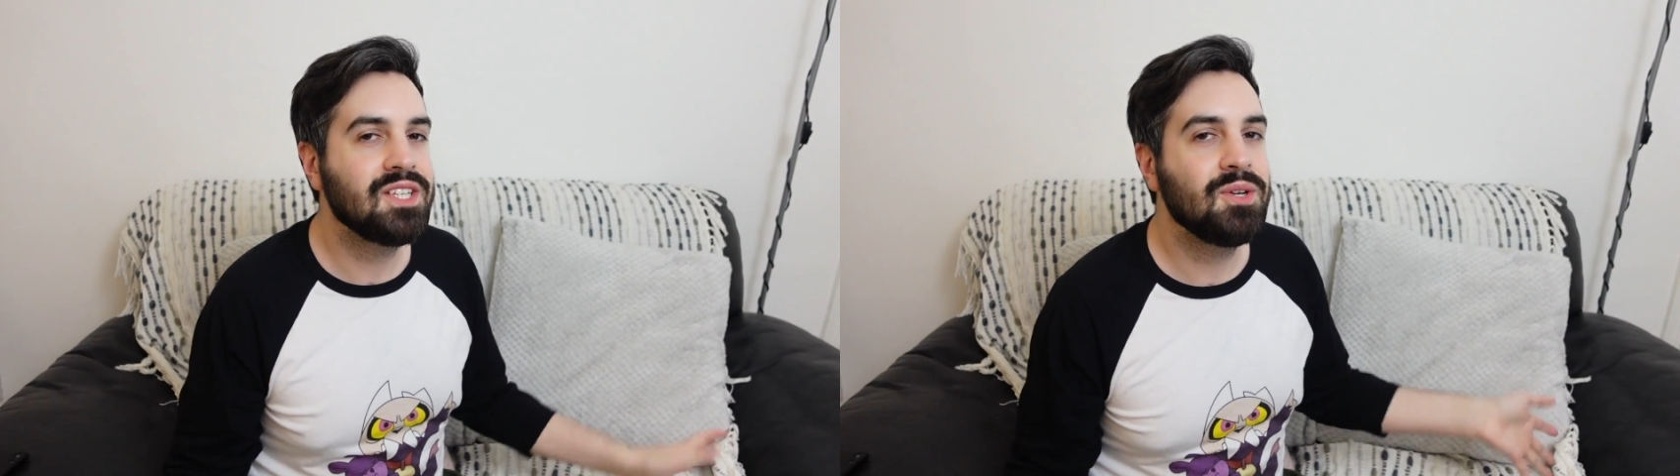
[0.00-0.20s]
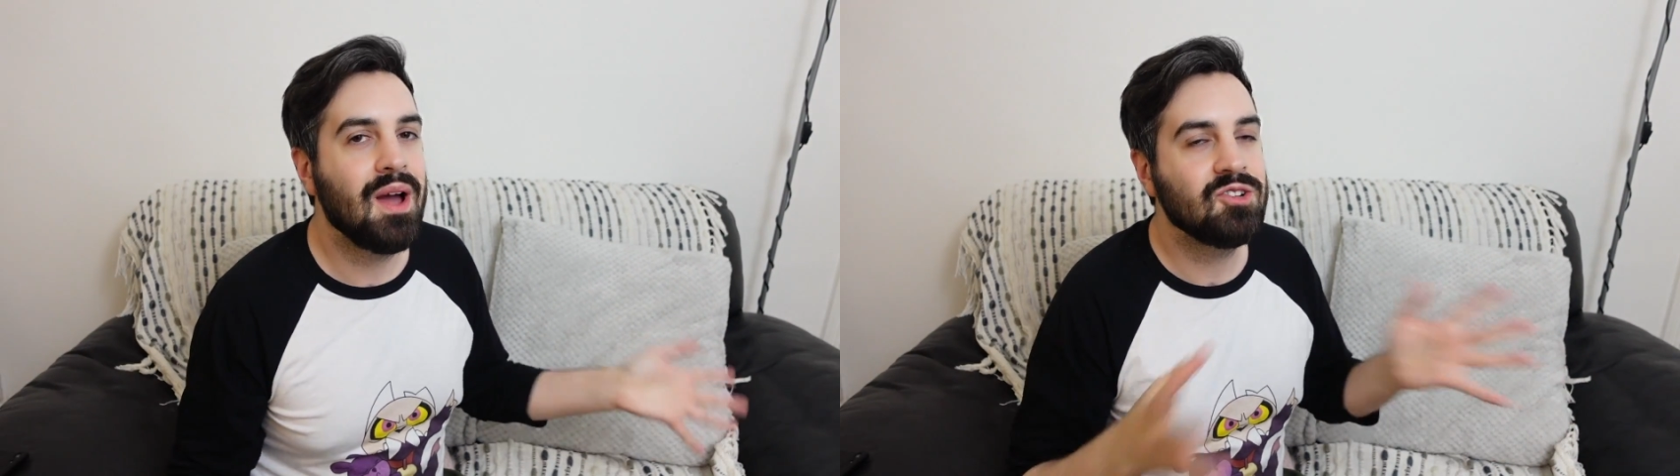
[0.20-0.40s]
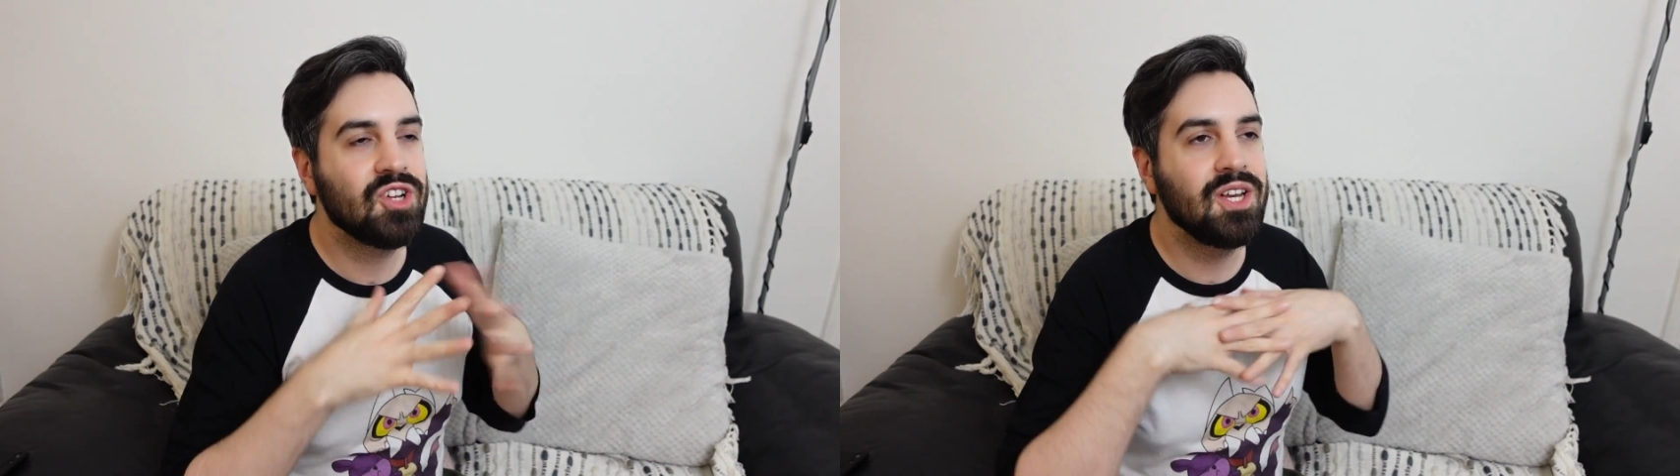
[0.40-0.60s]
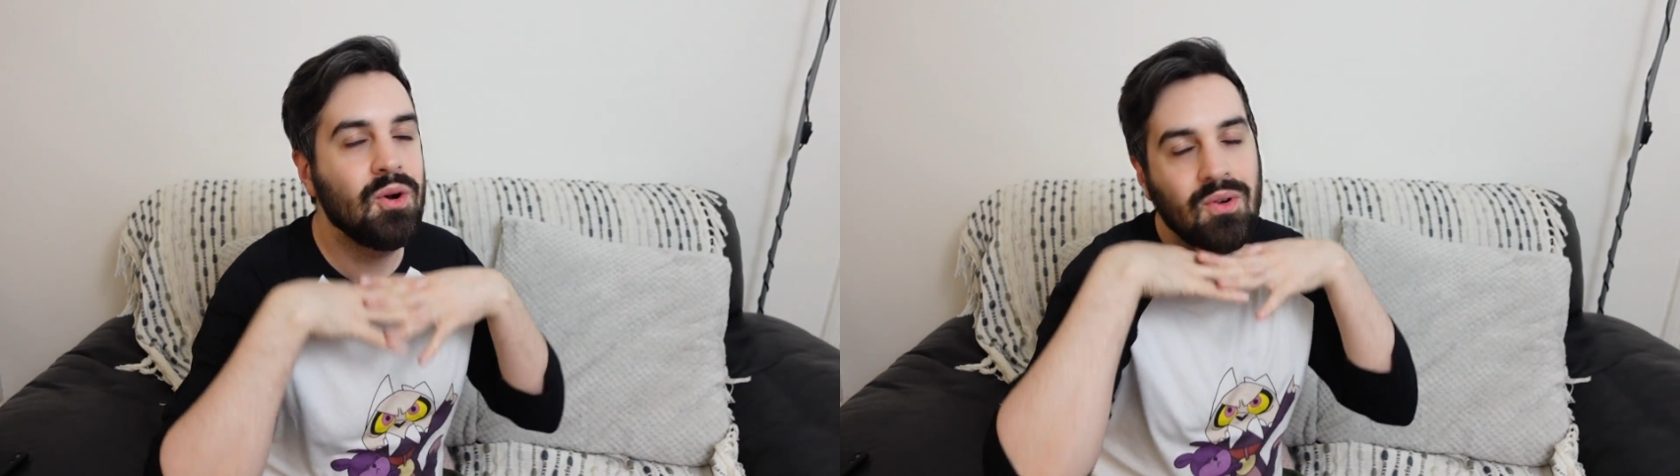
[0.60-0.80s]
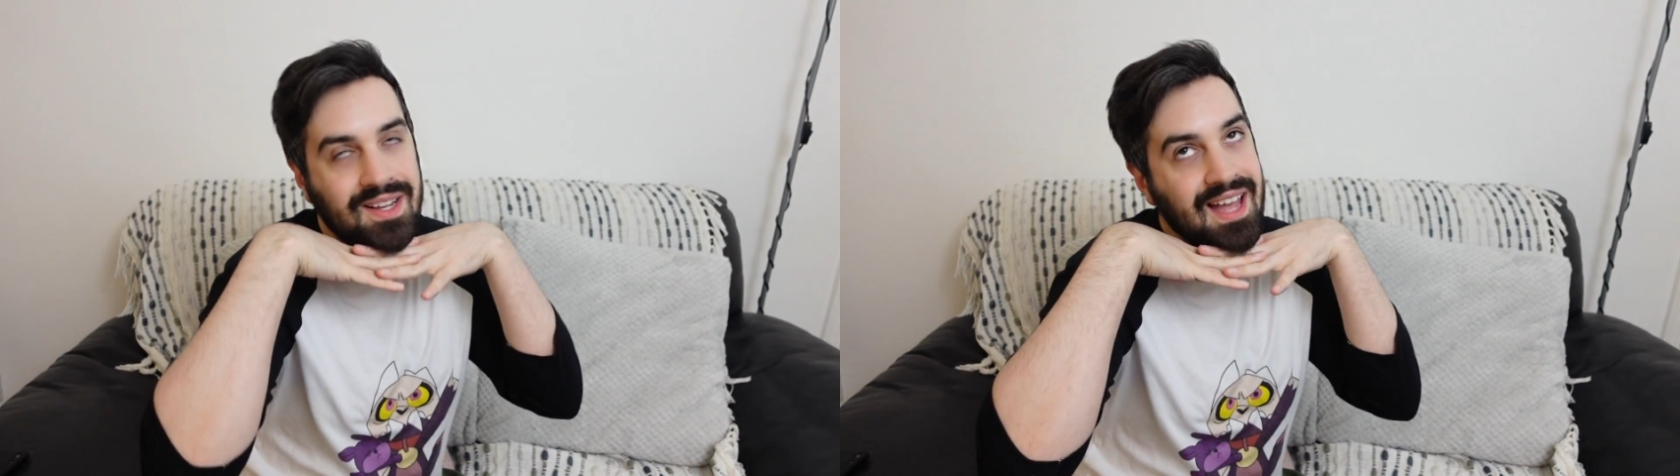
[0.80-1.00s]
to How to Train
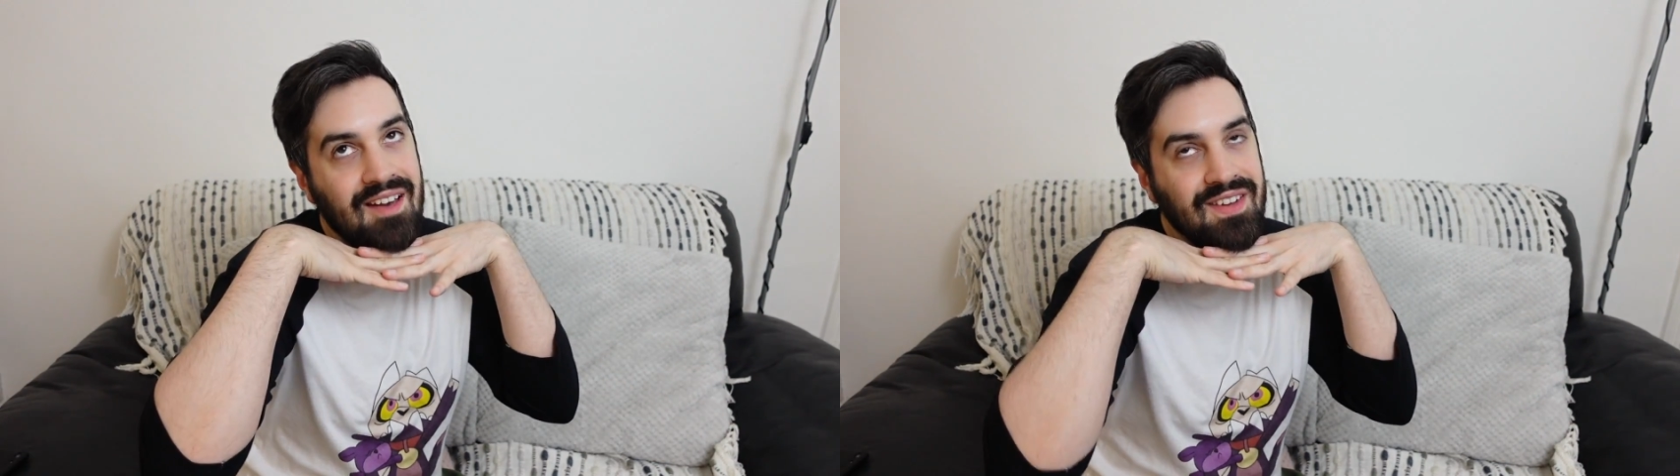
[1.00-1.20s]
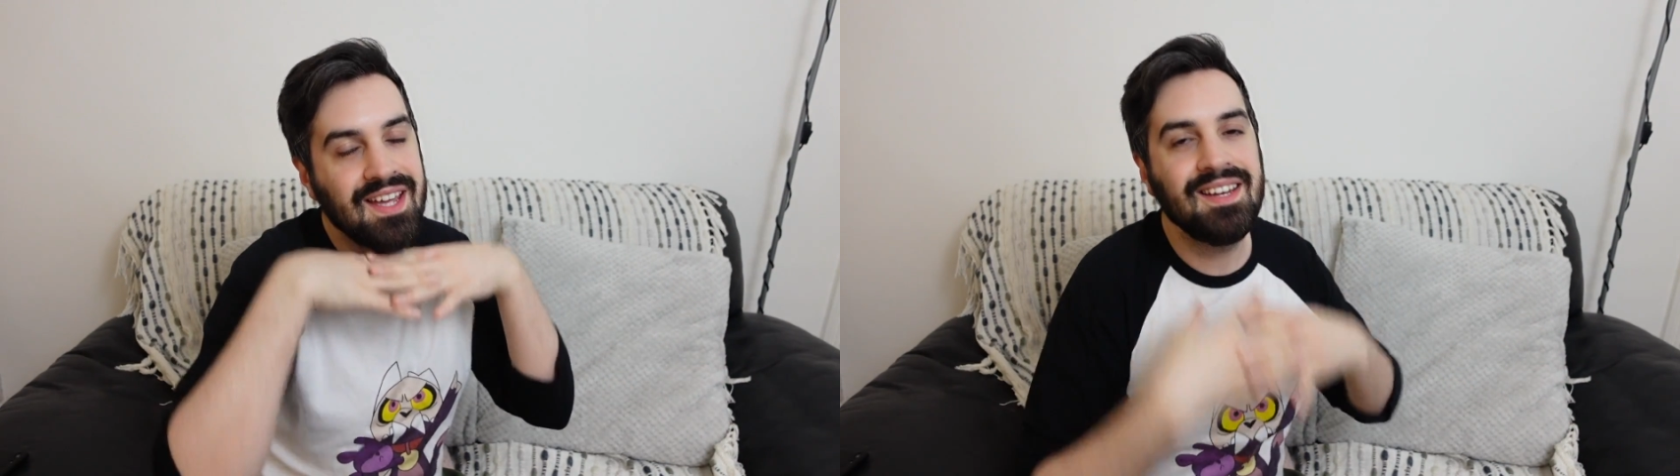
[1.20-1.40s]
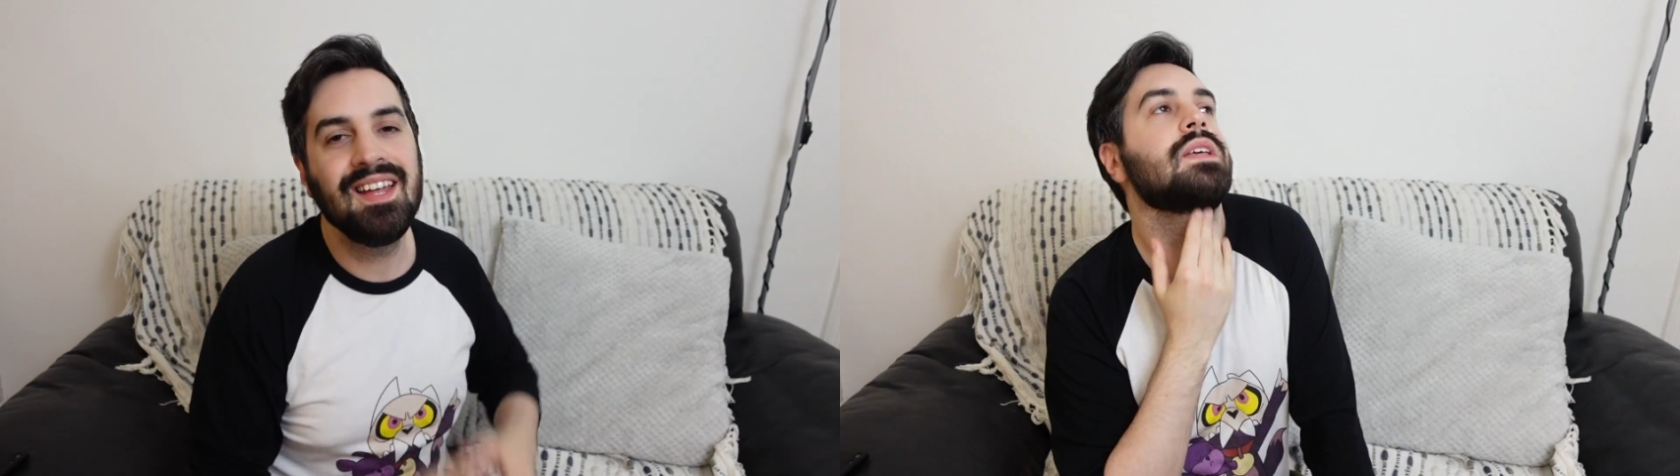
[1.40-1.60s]
Your Gavin.